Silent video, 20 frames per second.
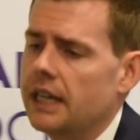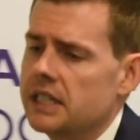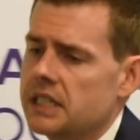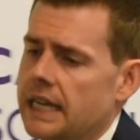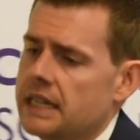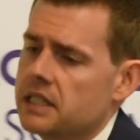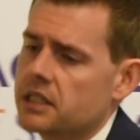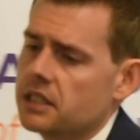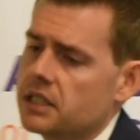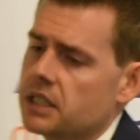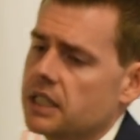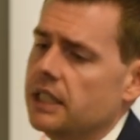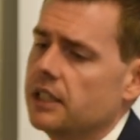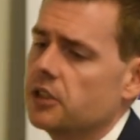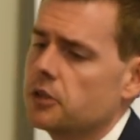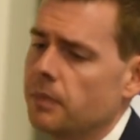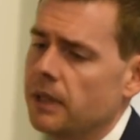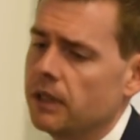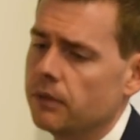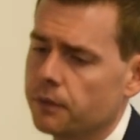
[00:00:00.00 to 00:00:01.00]
identity
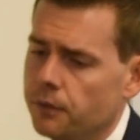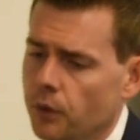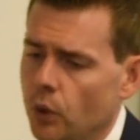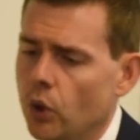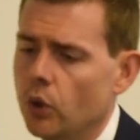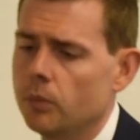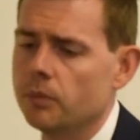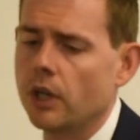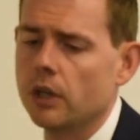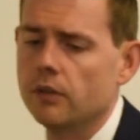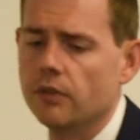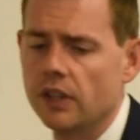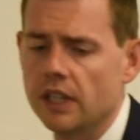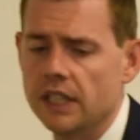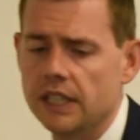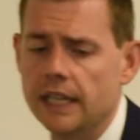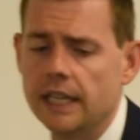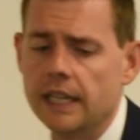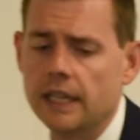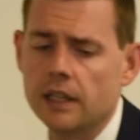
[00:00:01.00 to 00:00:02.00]
has been formed over the
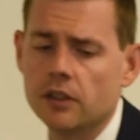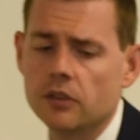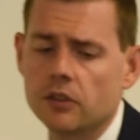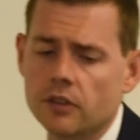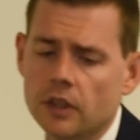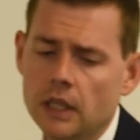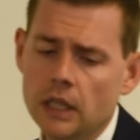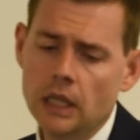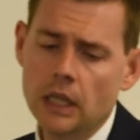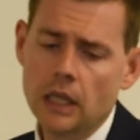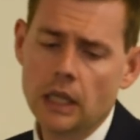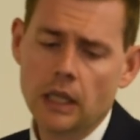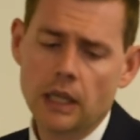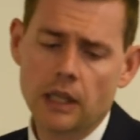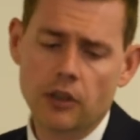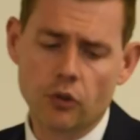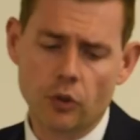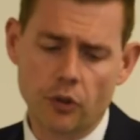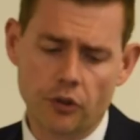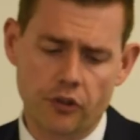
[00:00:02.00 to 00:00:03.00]
years
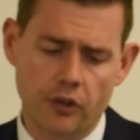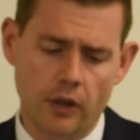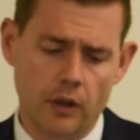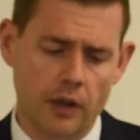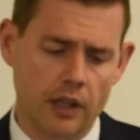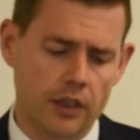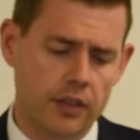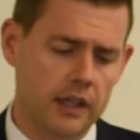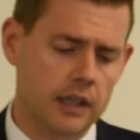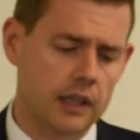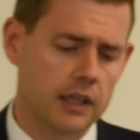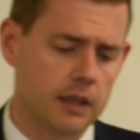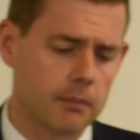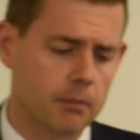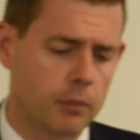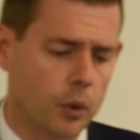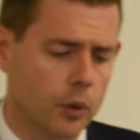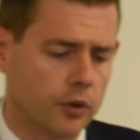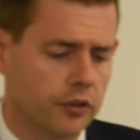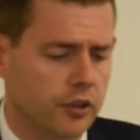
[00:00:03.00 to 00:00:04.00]
is also, I think, an
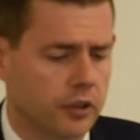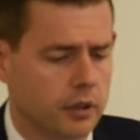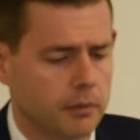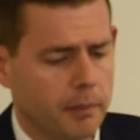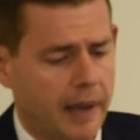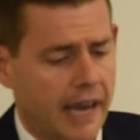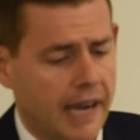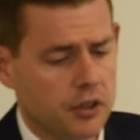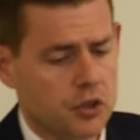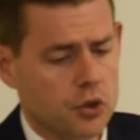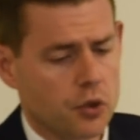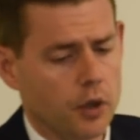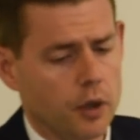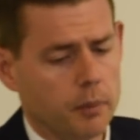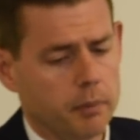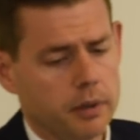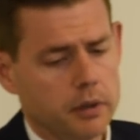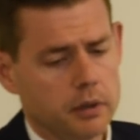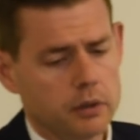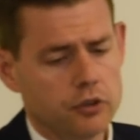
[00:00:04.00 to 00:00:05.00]
important
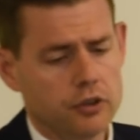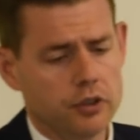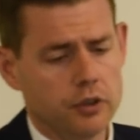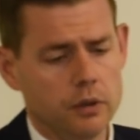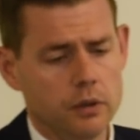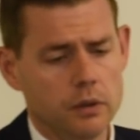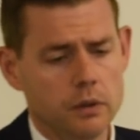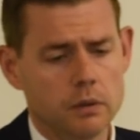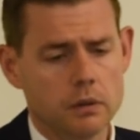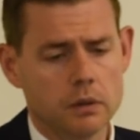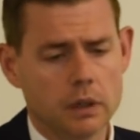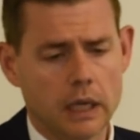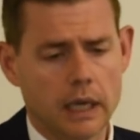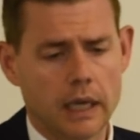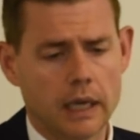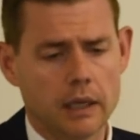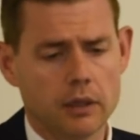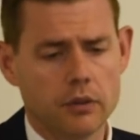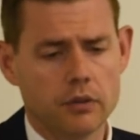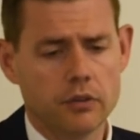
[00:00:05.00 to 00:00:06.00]
backdrop to
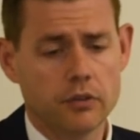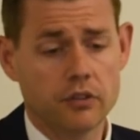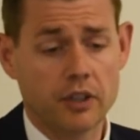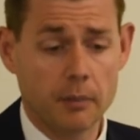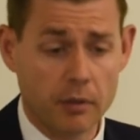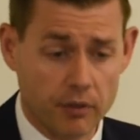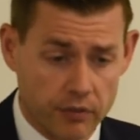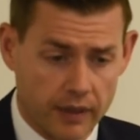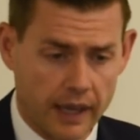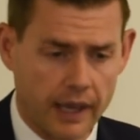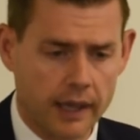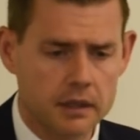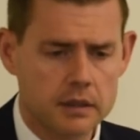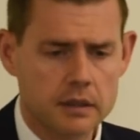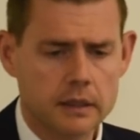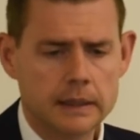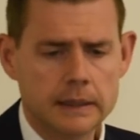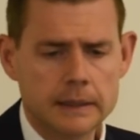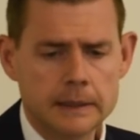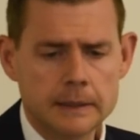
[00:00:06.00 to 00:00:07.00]
some of that.